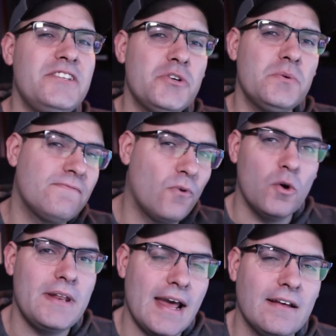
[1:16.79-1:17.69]
you would form an
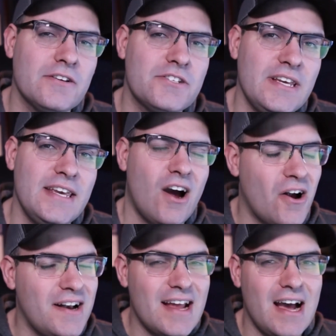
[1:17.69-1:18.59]
LLC are
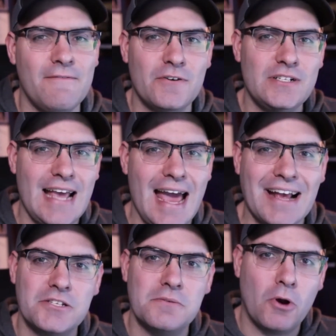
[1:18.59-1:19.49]
not for
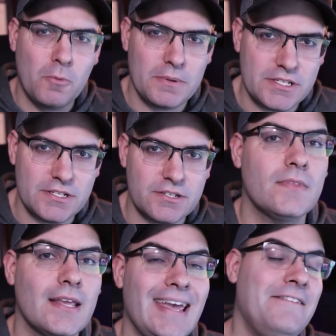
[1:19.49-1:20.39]
tax purposes.
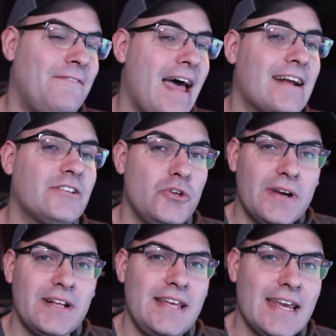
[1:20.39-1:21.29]
In fact, you can
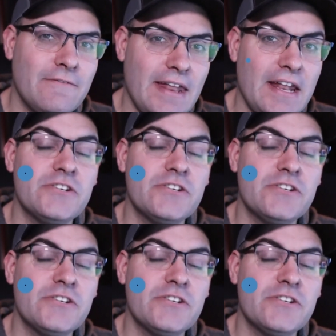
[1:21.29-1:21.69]
take advantage of